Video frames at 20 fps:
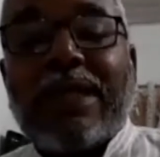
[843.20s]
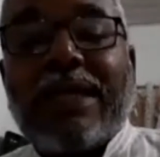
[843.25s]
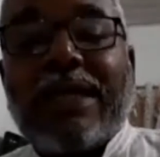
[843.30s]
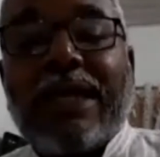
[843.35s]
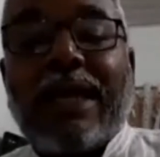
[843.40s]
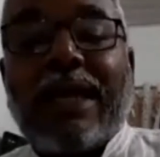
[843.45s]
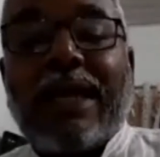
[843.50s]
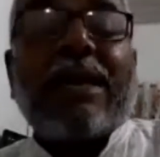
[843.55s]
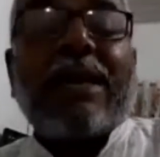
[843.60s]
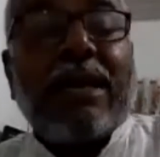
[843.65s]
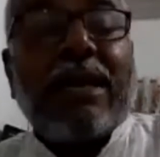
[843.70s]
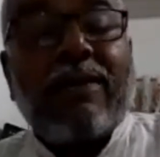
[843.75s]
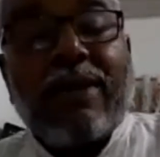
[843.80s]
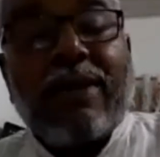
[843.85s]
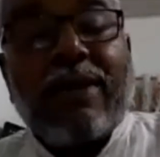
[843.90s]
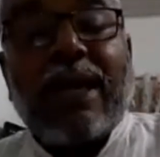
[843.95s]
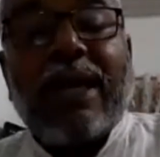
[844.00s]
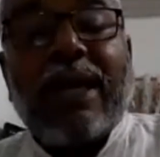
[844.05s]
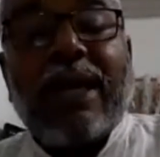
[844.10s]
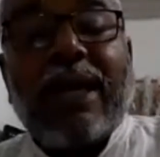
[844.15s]
And
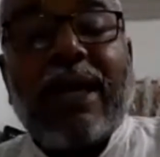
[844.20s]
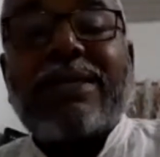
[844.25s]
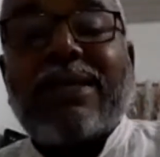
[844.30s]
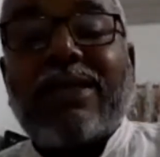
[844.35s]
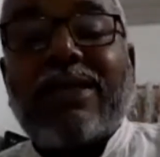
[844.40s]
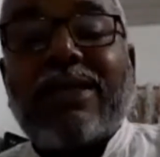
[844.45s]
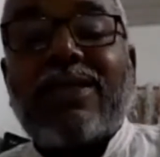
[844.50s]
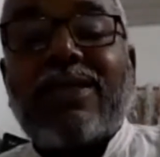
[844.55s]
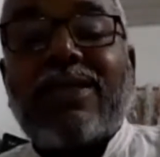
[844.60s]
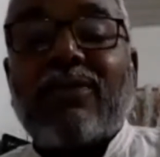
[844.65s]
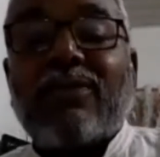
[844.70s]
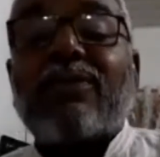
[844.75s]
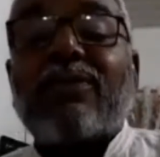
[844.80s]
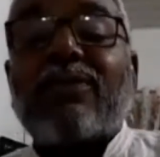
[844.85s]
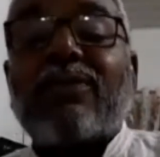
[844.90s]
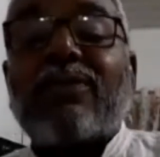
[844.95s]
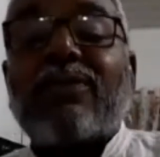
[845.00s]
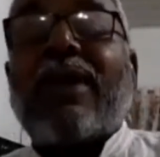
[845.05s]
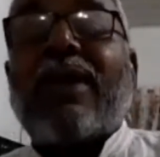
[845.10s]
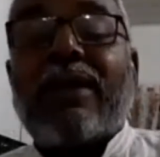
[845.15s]
when I suggest,
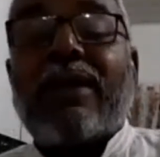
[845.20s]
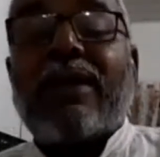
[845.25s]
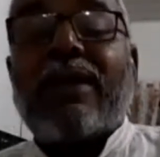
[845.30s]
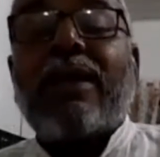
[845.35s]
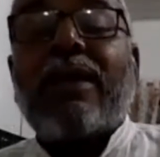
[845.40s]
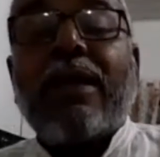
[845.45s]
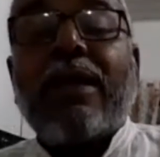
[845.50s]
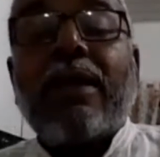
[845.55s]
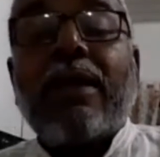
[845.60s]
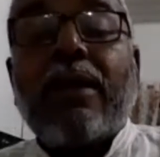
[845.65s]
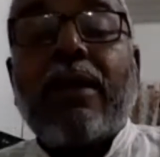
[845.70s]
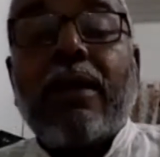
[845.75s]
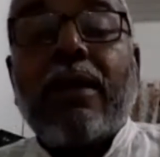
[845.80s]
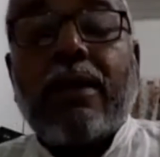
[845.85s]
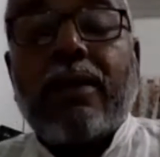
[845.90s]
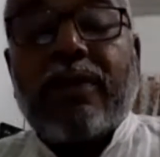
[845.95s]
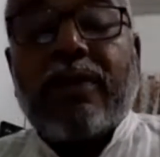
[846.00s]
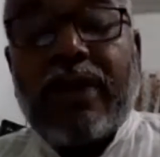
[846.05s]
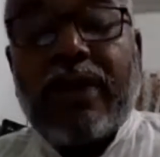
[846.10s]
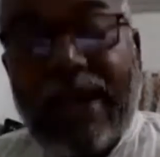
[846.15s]
when
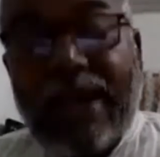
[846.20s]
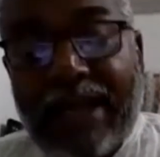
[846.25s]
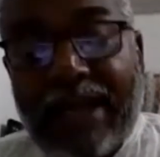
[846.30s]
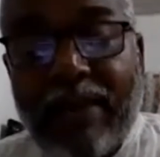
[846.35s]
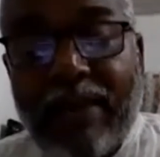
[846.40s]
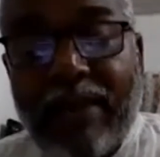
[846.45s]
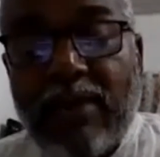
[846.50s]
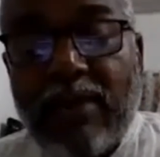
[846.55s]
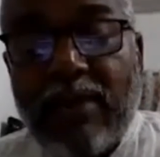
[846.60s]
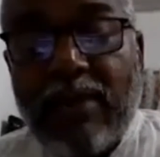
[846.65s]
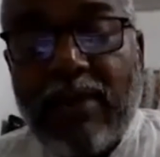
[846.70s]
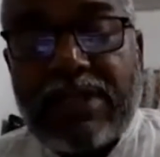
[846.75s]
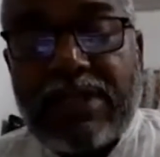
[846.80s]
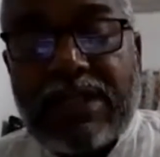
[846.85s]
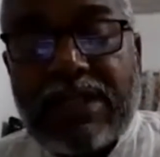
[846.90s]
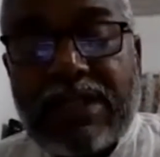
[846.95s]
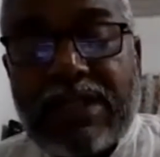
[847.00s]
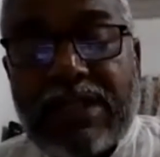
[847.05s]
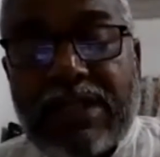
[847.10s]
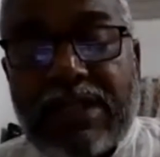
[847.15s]
they came with
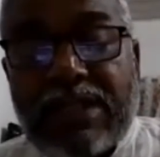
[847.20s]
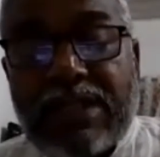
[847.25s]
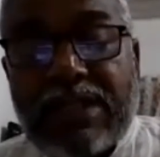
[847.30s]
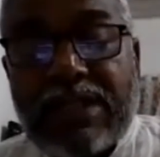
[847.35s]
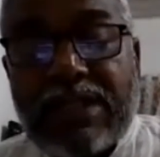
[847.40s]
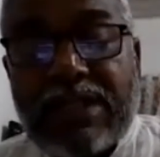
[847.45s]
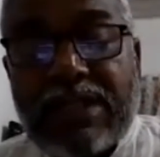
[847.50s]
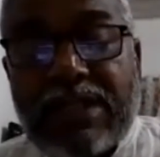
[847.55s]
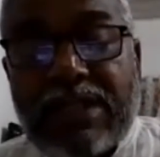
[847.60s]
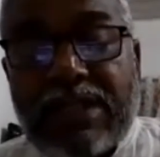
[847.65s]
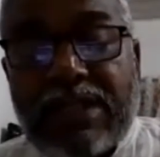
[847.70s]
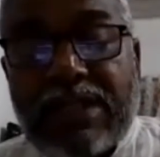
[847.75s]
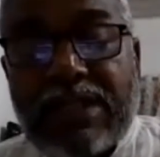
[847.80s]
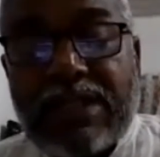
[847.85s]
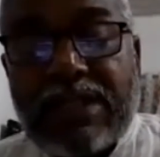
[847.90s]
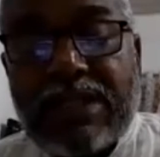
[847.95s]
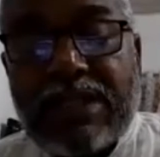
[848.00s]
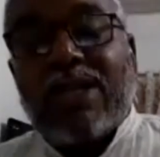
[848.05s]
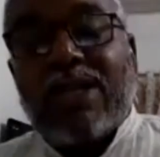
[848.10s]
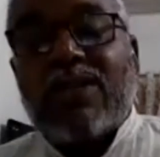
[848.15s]
something and I
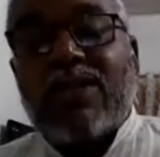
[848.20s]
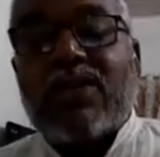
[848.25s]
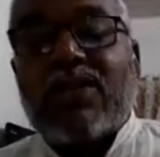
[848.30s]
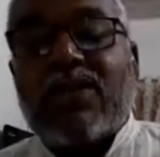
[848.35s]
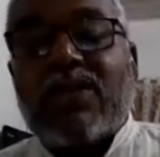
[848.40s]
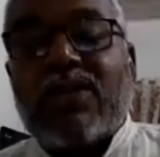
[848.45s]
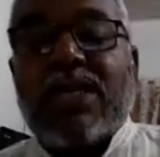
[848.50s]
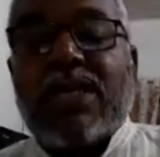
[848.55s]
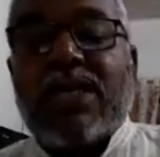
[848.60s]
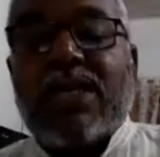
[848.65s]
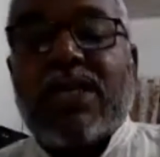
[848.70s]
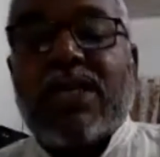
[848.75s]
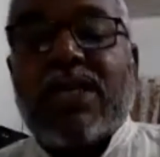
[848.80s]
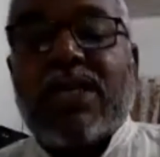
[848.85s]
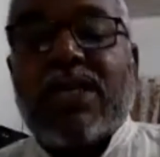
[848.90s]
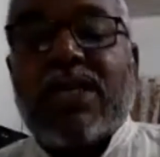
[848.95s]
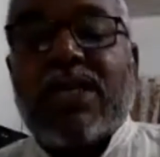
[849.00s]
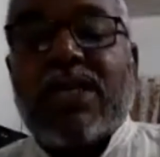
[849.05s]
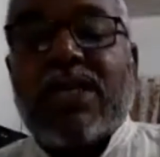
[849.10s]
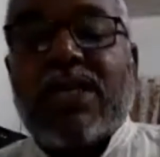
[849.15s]
polished it,
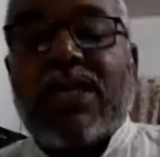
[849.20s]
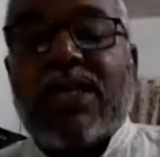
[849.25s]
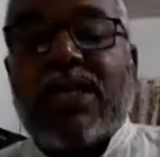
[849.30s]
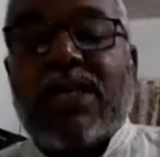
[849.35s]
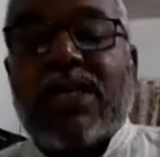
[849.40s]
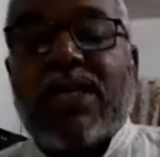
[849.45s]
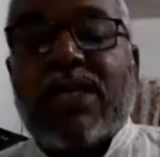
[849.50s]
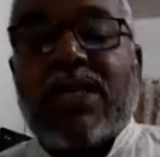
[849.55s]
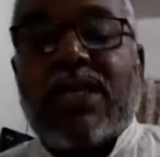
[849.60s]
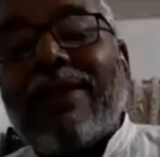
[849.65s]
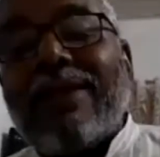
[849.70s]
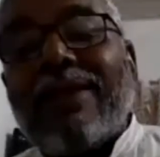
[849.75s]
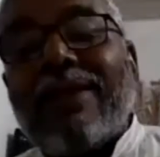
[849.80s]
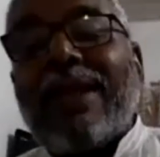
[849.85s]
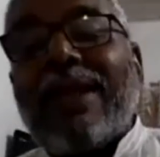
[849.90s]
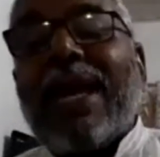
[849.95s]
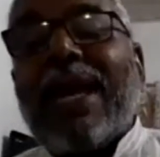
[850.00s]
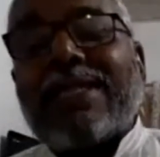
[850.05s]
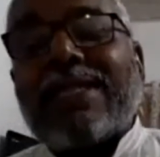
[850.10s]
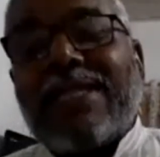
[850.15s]
fine-tuned it,
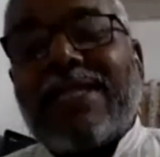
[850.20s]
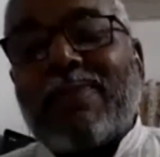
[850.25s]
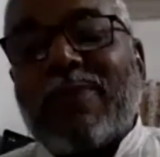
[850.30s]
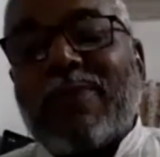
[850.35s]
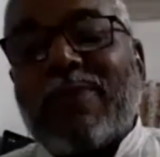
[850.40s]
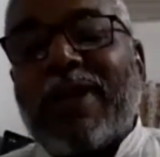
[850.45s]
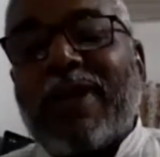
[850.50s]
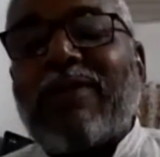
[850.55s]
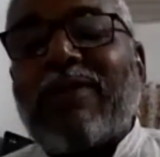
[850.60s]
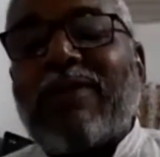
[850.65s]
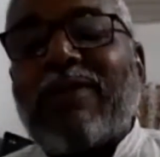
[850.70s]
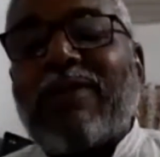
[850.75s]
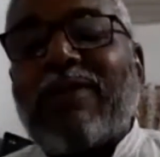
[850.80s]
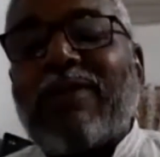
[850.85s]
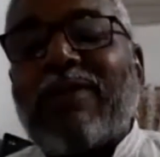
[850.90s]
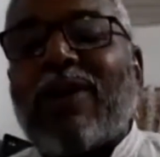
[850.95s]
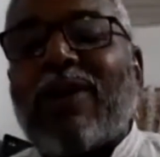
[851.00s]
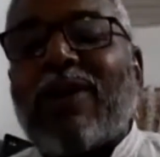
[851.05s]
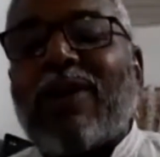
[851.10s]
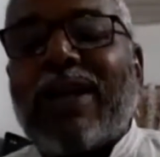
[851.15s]
they accepted it
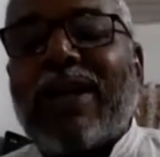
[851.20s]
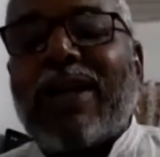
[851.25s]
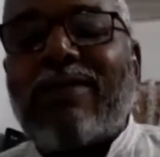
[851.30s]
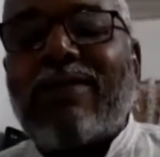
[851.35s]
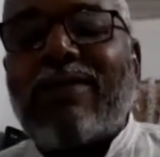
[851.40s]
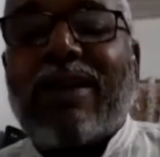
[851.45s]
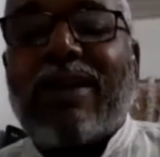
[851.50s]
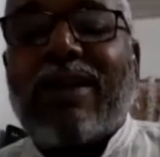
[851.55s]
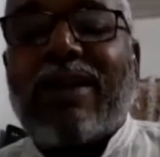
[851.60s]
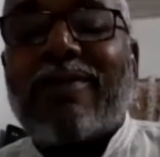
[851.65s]
without anything.